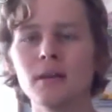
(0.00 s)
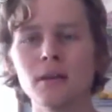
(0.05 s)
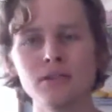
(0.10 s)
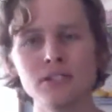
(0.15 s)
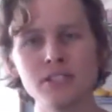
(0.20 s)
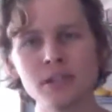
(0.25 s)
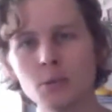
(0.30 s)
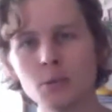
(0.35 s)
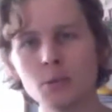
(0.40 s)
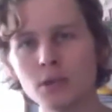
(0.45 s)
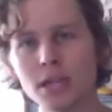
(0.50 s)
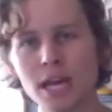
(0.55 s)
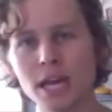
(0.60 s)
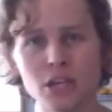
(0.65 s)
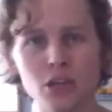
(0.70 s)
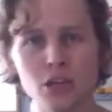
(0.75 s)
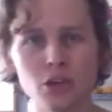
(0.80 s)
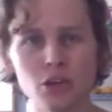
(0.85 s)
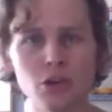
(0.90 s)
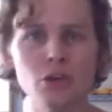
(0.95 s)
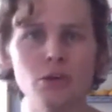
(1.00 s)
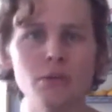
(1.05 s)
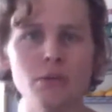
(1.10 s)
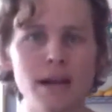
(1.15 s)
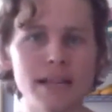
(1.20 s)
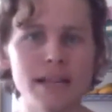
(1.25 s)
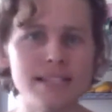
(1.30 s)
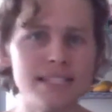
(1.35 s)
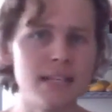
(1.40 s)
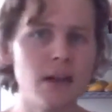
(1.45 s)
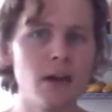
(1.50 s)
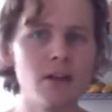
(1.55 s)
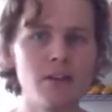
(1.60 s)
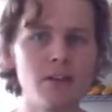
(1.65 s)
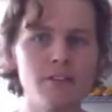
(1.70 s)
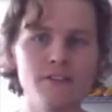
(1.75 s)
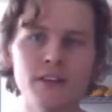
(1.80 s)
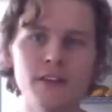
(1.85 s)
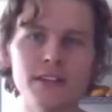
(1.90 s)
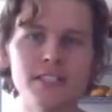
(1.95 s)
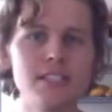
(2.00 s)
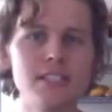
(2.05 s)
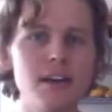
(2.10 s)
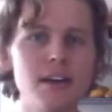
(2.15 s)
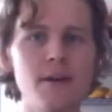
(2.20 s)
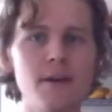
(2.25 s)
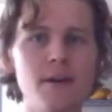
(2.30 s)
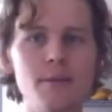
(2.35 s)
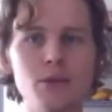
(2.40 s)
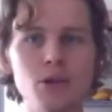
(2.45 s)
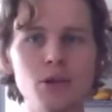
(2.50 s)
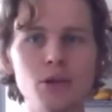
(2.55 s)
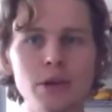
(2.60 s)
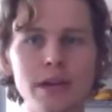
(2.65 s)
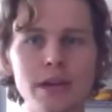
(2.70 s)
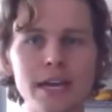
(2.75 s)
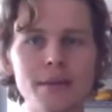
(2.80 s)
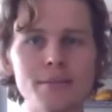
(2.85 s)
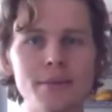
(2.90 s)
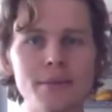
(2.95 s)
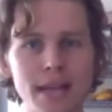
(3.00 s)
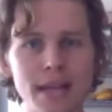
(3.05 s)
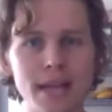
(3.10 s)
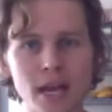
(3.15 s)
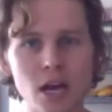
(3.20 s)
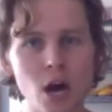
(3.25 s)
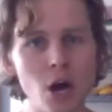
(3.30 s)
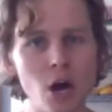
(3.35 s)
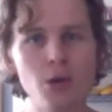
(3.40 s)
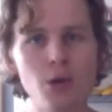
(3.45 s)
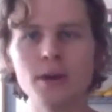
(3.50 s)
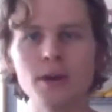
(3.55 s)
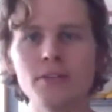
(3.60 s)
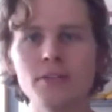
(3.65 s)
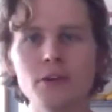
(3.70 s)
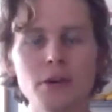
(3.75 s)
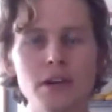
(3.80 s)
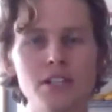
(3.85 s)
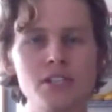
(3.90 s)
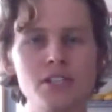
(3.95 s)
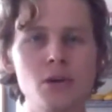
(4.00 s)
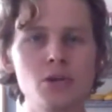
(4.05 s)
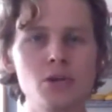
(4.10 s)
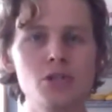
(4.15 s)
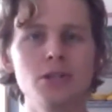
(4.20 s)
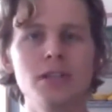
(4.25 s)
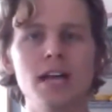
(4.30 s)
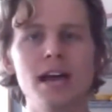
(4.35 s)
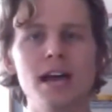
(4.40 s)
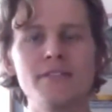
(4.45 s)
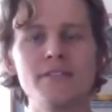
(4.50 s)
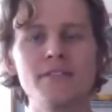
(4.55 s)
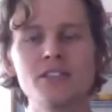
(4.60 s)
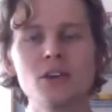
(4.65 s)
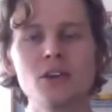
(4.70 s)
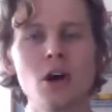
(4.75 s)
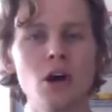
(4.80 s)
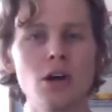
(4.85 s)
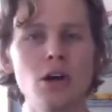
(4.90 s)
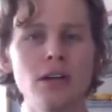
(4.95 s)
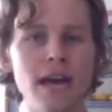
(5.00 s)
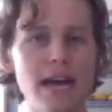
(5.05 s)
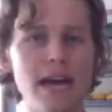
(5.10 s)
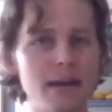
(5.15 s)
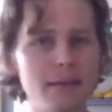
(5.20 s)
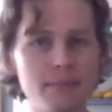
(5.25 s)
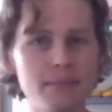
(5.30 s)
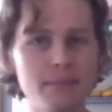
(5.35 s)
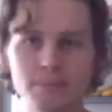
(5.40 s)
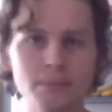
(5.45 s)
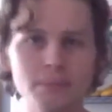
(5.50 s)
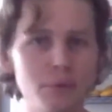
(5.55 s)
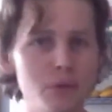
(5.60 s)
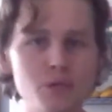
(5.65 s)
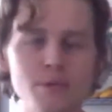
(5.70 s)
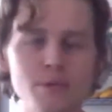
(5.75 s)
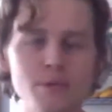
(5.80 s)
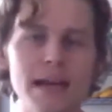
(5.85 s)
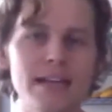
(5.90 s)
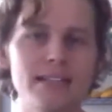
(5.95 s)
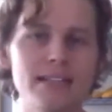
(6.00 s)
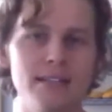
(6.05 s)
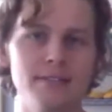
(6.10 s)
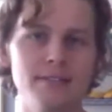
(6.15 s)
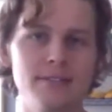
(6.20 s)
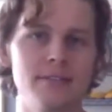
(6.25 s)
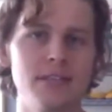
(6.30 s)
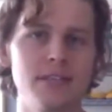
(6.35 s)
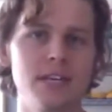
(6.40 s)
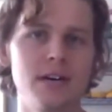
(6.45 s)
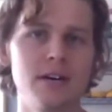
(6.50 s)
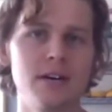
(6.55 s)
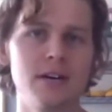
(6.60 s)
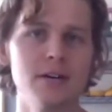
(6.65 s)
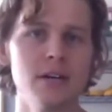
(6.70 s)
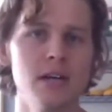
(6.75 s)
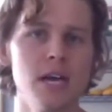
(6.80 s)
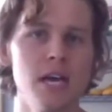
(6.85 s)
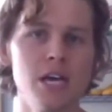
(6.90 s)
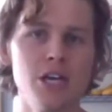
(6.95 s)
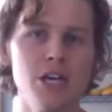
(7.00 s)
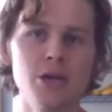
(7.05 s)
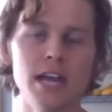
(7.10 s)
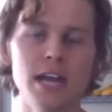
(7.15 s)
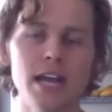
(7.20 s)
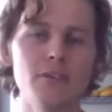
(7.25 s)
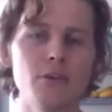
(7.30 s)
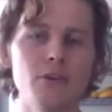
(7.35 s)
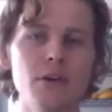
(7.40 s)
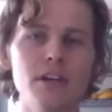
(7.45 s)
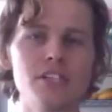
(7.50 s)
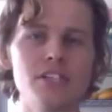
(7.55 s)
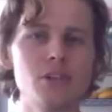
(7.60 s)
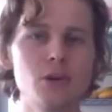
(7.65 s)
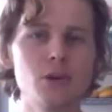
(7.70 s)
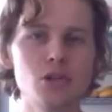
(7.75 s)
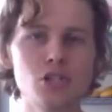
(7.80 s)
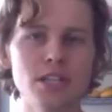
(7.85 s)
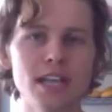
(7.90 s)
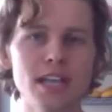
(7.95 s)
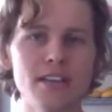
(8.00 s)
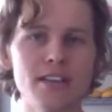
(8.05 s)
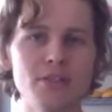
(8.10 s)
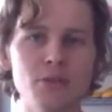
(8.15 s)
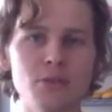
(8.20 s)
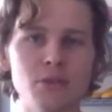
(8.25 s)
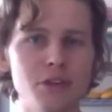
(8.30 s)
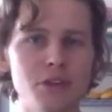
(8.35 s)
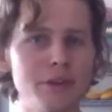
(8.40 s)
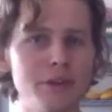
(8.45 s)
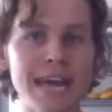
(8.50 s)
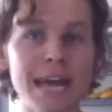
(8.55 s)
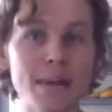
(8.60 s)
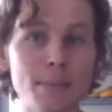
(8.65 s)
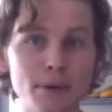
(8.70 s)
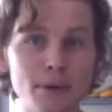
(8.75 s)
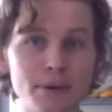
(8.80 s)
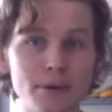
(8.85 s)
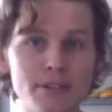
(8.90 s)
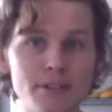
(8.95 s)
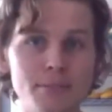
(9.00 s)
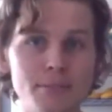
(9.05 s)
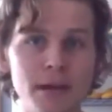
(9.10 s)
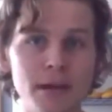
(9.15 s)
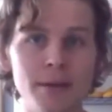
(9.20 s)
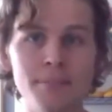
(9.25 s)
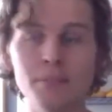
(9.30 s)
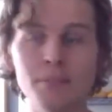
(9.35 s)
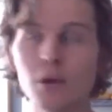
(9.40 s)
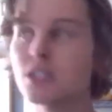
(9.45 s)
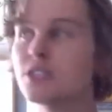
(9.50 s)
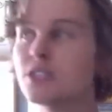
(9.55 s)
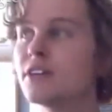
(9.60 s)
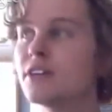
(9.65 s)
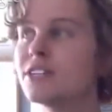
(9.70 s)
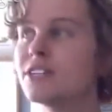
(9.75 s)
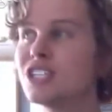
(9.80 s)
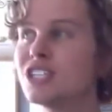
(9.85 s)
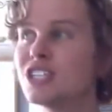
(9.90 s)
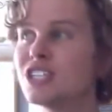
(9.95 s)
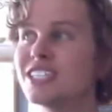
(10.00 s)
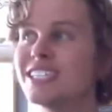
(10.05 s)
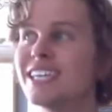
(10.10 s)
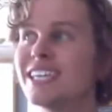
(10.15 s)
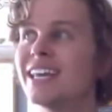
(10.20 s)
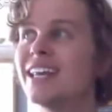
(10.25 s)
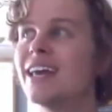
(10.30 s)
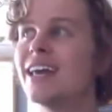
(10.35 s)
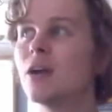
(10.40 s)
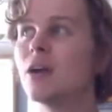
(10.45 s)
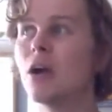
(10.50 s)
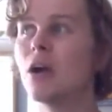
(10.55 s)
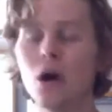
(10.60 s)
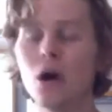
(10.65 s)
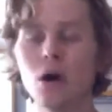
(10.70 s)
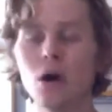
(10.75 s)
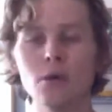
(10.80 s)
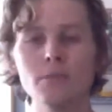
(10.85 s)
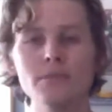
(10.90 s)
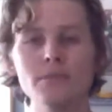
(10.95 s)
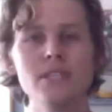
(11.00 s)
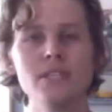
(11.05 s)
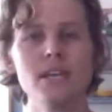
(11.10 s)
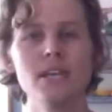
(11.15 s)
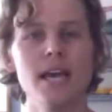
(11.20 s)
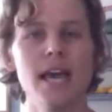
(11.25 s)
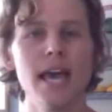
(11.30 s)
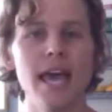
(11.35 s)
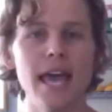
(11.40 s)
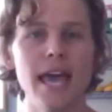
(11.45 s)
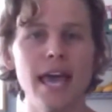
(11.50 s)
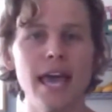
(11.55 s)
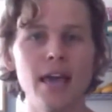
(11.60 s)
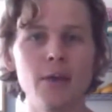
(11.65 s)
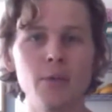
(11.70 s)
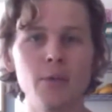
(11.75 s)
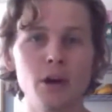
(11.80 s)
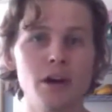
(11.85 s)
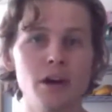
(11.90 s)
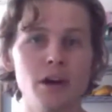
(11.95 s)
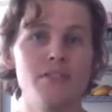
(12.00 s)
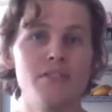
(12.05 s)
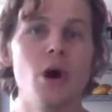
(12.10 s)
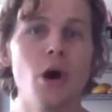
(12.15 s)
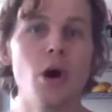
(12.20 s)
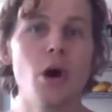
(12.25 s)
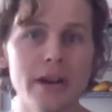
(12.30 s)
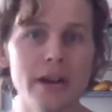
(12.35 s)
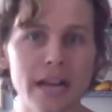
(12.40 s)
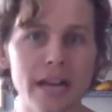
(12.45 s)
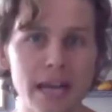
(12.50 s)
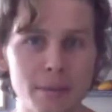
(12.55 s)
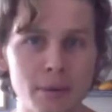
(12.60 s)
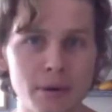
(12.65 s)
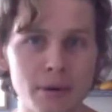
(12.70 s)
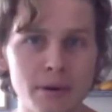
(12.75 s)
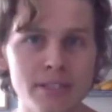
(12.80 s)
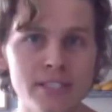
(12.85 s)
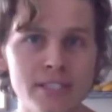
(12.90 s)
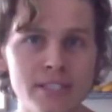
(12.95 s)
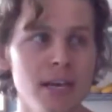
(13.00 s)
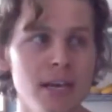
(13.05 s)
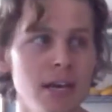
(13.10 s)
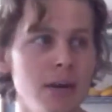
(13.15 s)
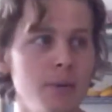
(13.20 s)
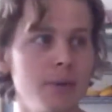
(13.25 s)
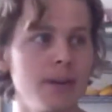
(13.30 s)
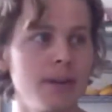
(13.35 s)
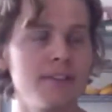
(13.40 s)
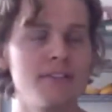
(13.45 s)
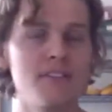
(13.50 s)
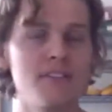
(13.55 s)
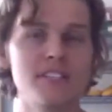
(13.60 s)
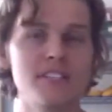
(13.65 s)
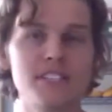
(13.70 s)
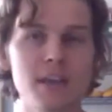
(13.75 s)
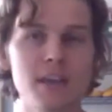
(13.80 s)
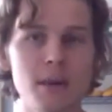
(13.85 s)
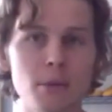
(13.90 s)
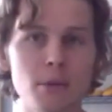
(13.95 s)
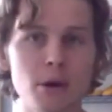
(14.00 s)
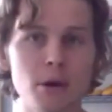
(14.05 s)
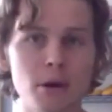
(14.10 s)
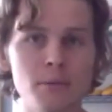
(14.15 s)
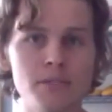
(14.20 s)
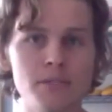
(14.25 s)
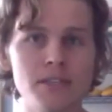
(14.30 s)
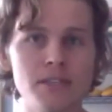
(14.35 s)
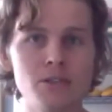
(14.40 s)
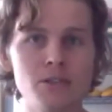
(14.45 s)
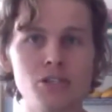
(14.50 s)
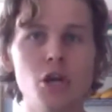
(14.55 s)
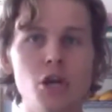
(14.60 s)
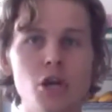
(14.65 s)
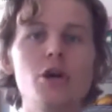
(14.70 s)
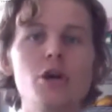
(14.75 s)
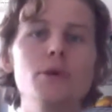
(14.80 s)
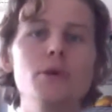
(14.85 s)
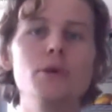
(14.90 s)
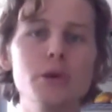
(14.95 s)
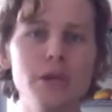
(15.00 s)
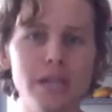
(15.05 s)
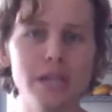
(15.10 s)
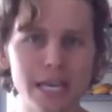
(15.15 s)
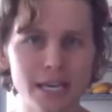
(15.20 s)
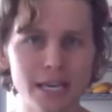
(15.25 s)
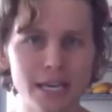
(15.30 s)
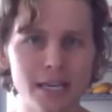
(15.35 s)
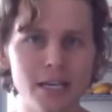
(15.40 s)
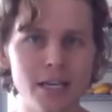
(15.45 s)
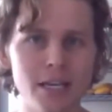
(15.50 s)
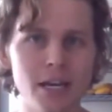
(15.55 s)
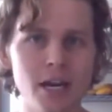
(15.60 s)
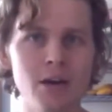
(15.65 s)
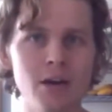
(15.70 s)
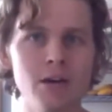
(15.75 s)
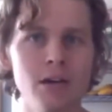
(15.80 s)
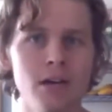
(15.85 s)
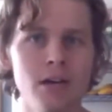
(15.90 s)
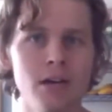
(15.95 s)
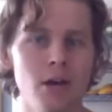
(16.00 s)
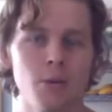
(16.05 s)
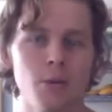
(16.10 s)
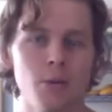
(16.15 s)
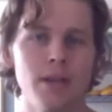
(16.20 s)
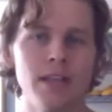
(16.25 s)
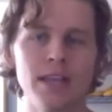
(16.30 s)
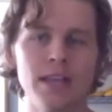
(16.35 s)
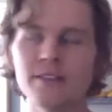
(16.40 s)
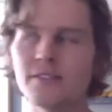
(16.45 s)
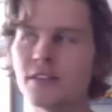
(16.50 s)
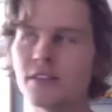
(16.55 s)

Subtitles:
someone like you might see all the fun stuff I'm doing and be like, oh, you have a great social life. It's all like perspective, you know? You can have a great social life with your neighbors, but most of us just sit at our homes and we don't even know our neighbors. We live in the suburbs and there's no community, you know? We live